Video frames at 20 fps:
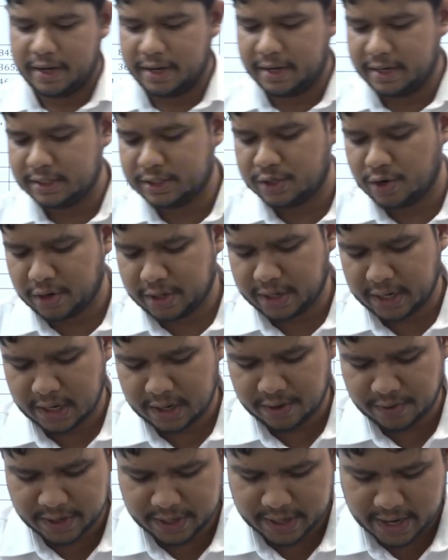it is not
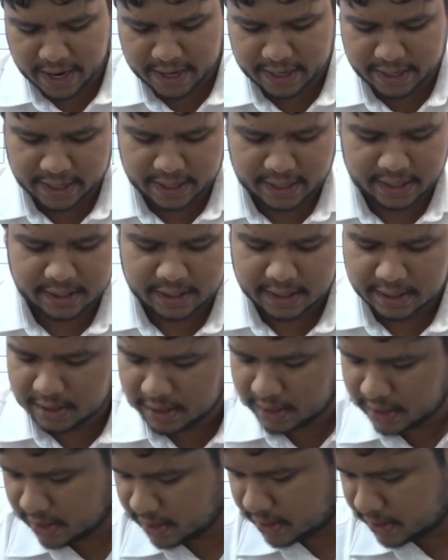allowed under
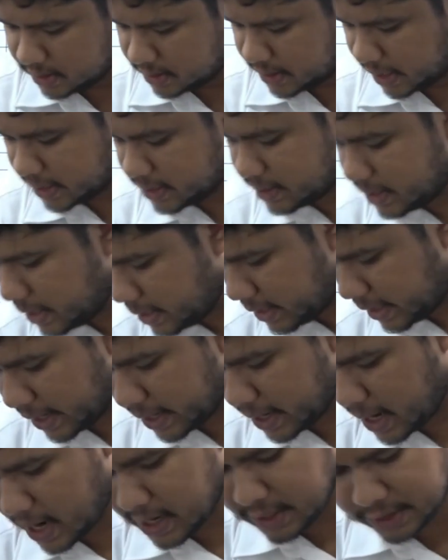section
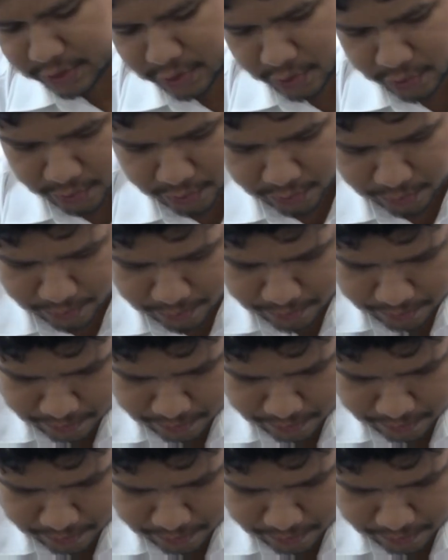10. I'll show you.